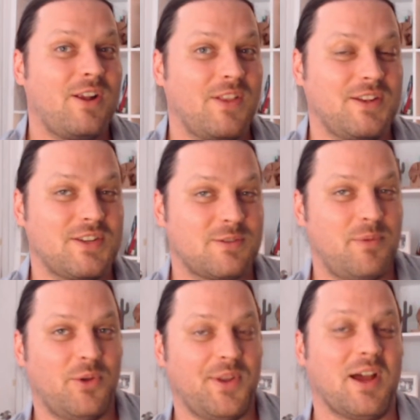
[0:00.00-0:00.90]
than just
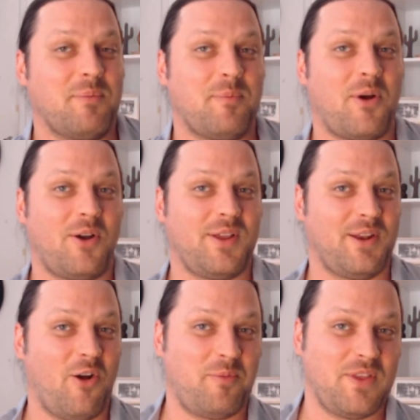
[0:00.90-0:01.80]
building up a party and
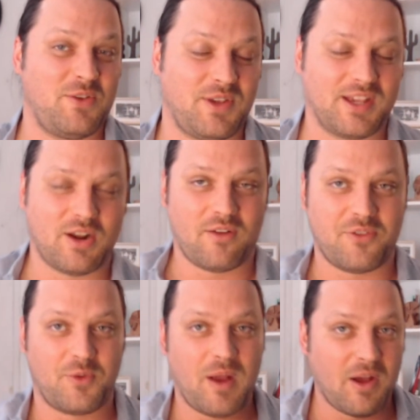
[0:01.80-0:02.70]
hoping that you can get it off
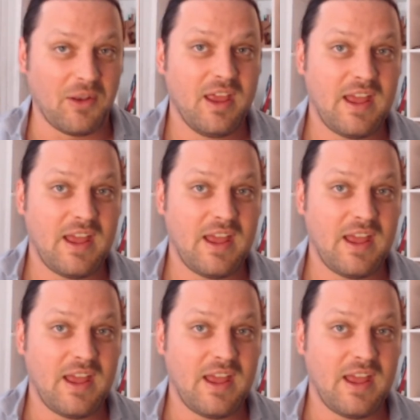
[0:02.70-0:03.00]
the ground.